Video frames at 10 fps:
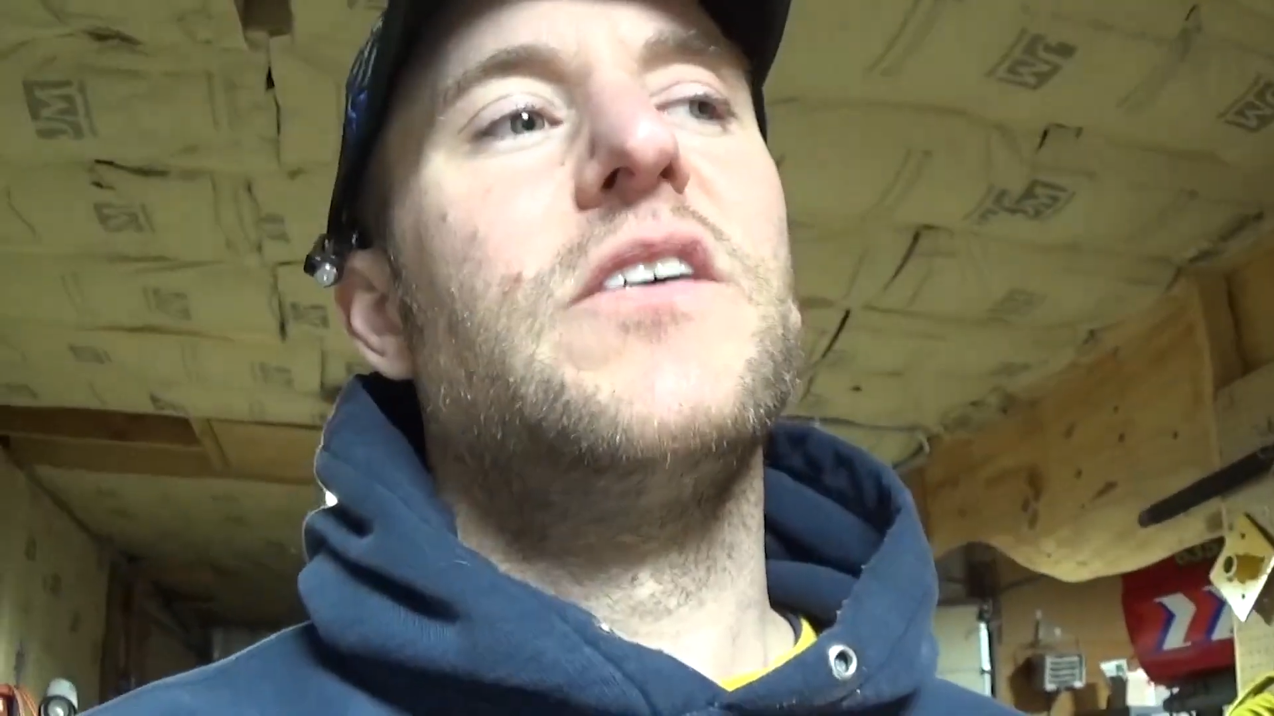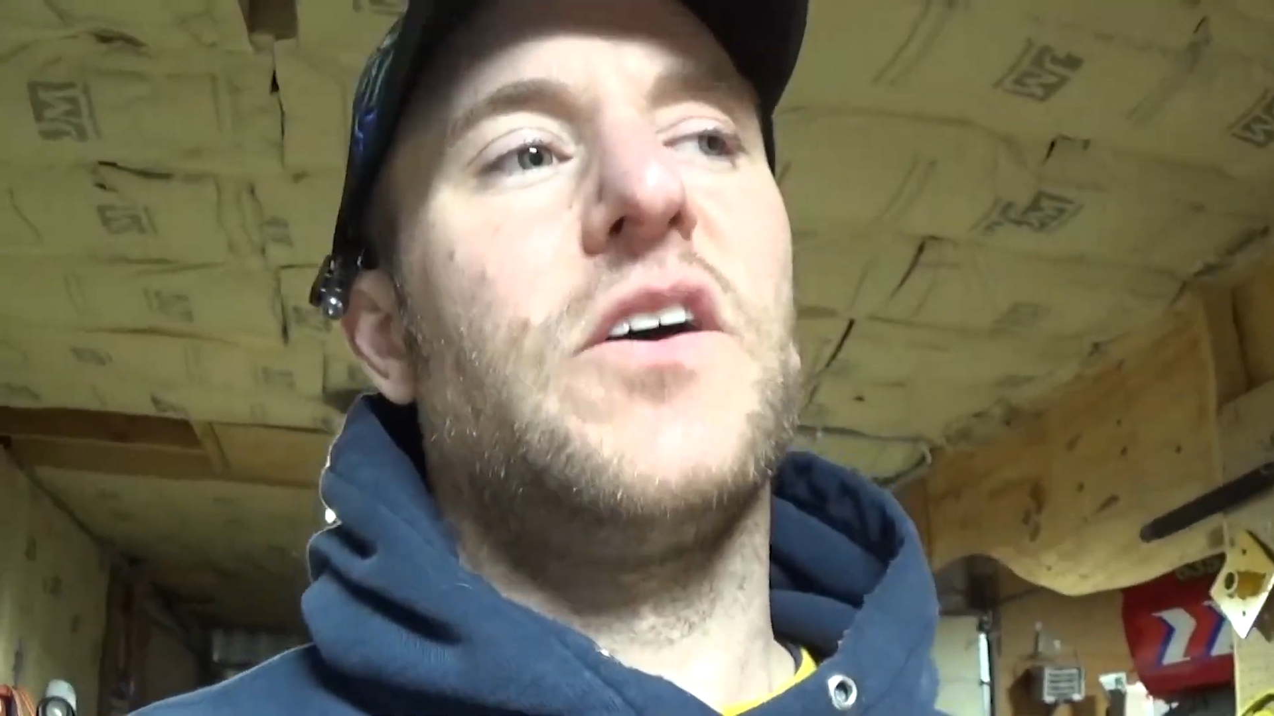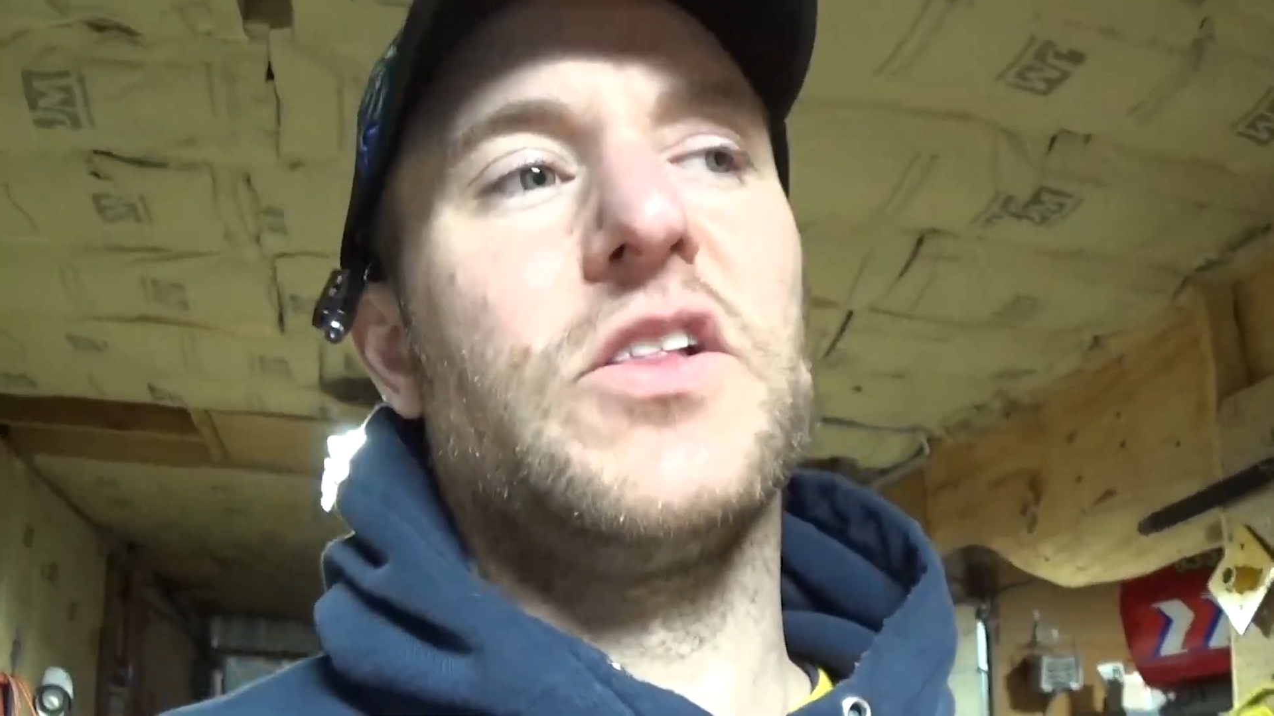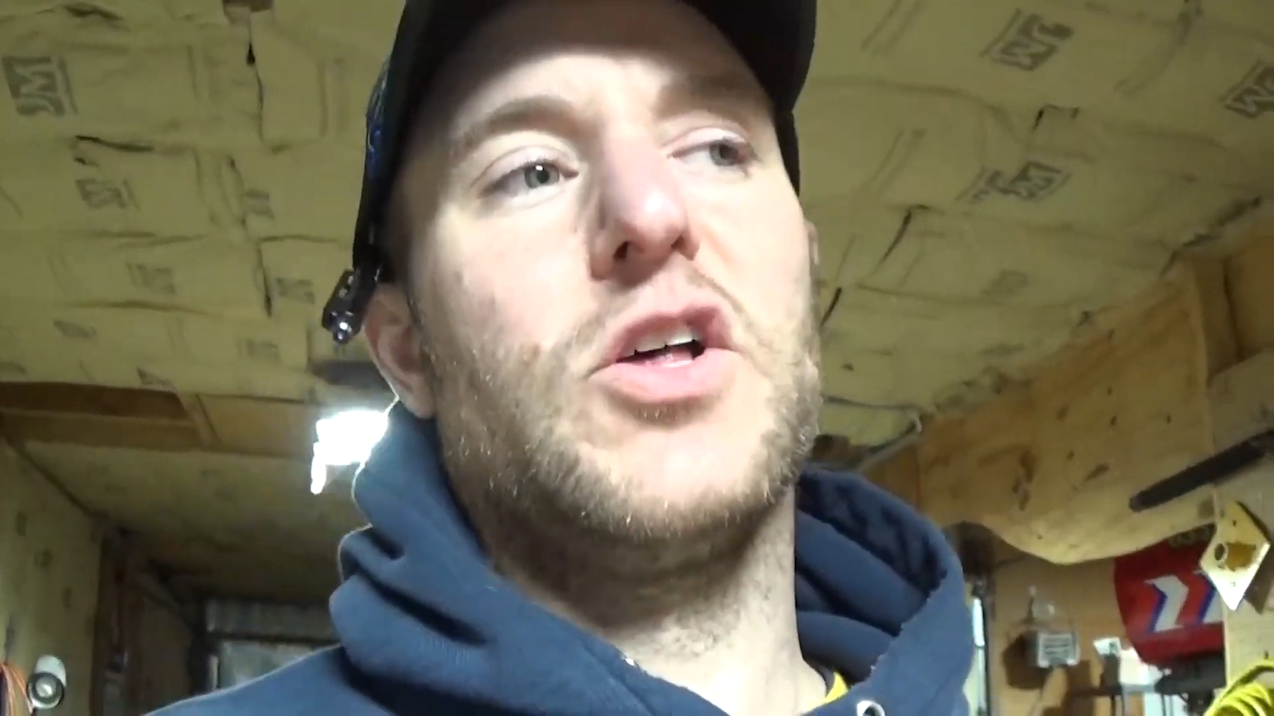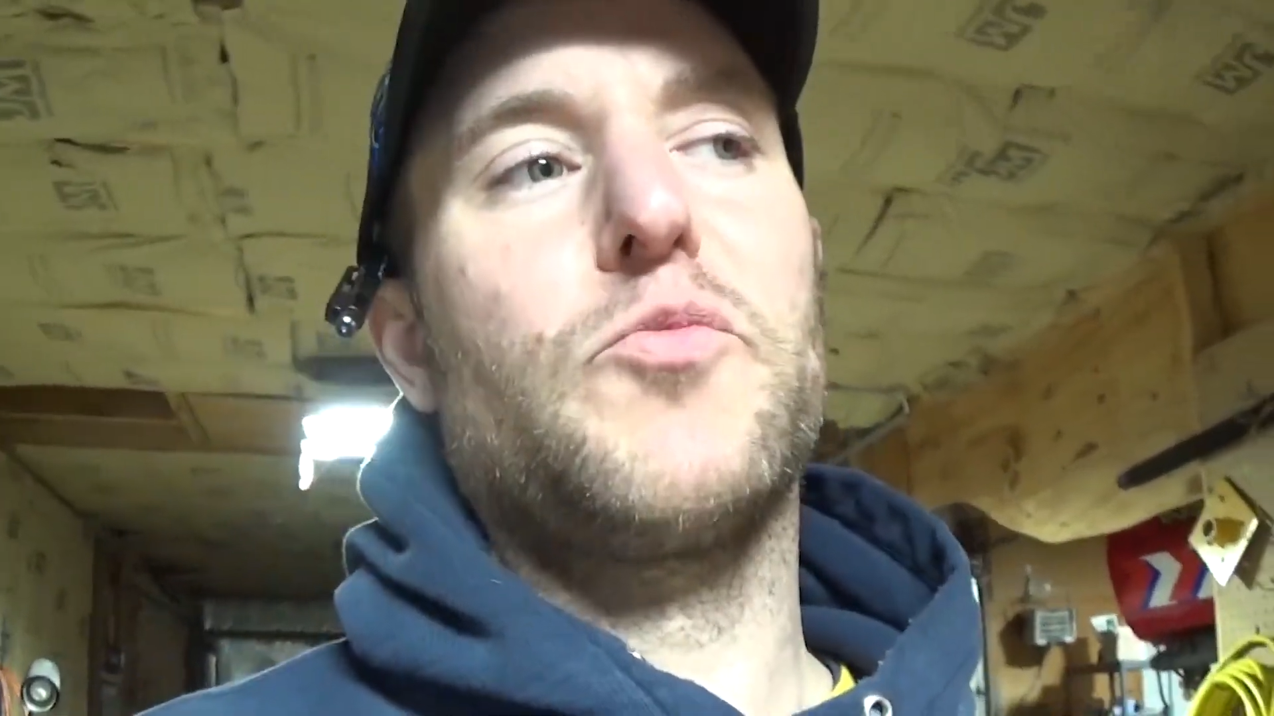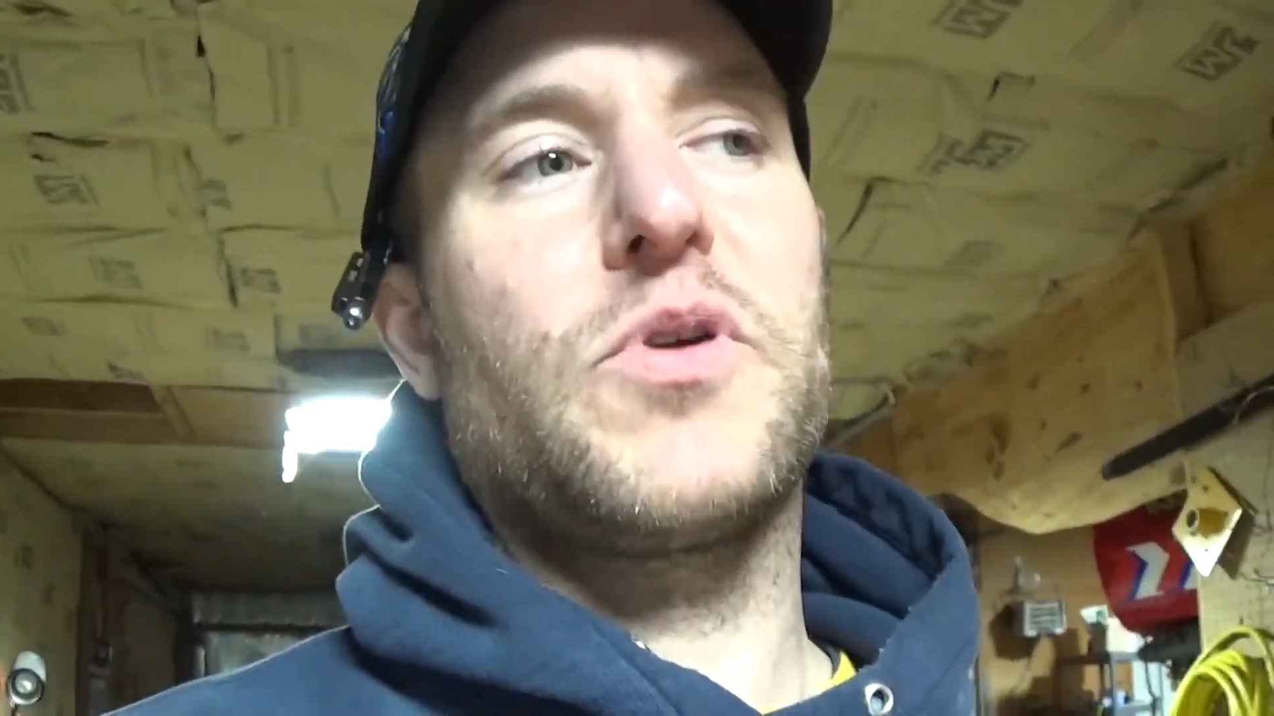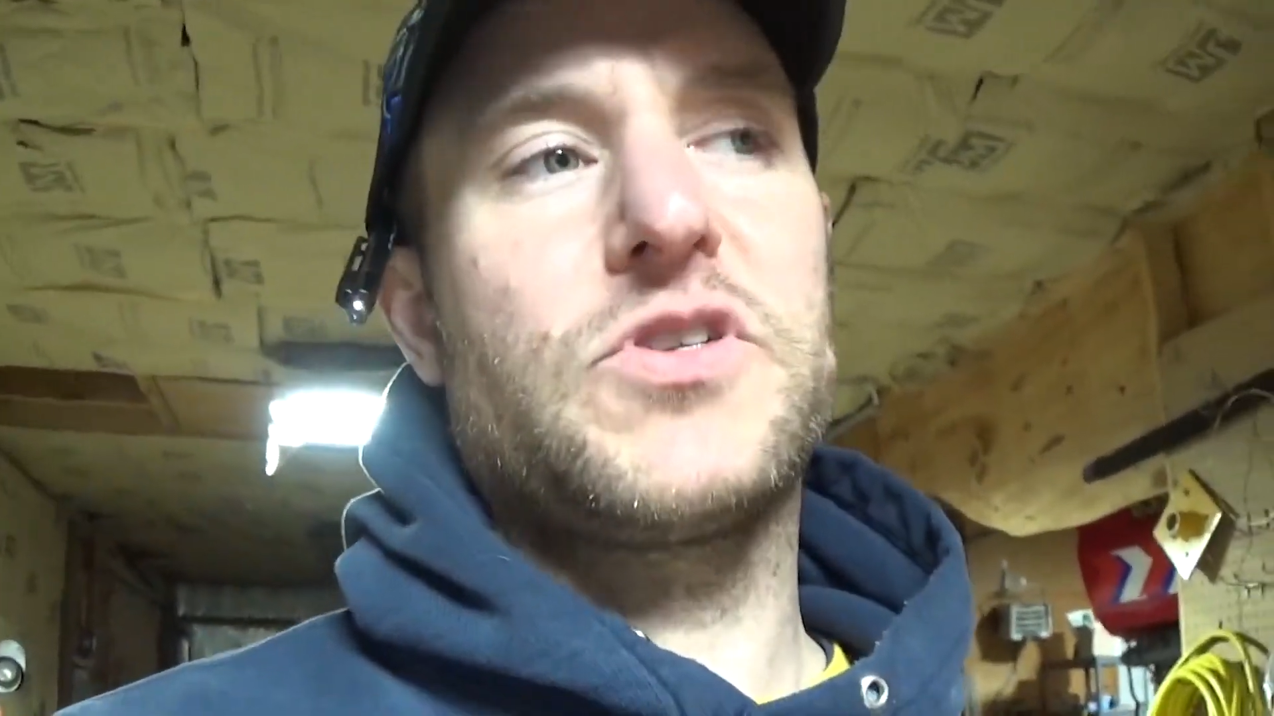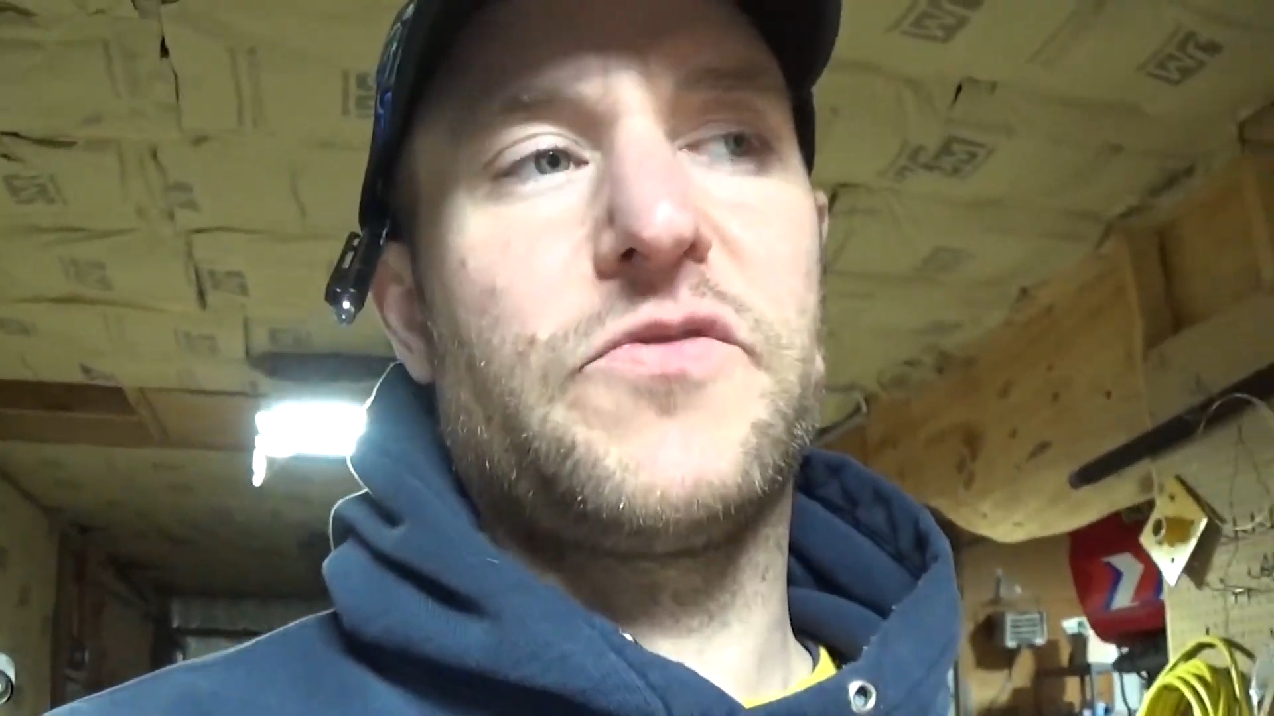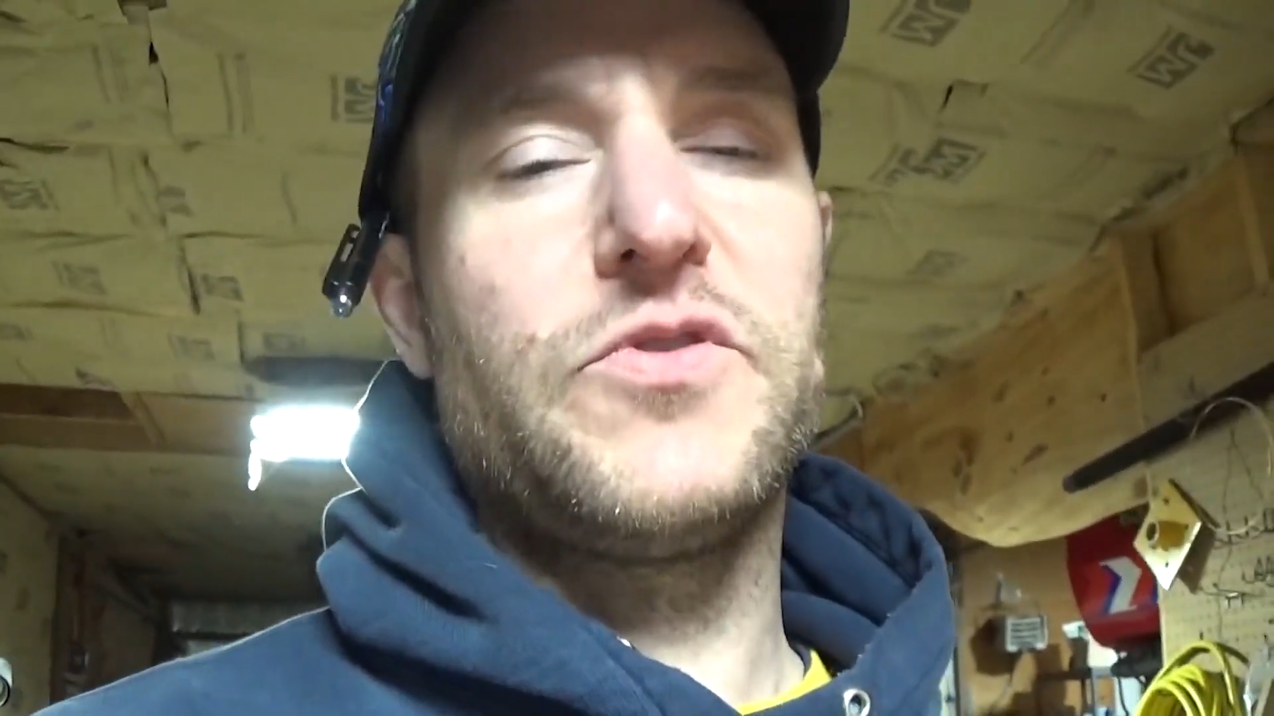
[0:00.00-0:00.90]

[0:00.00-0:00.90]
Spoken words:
on the low pressure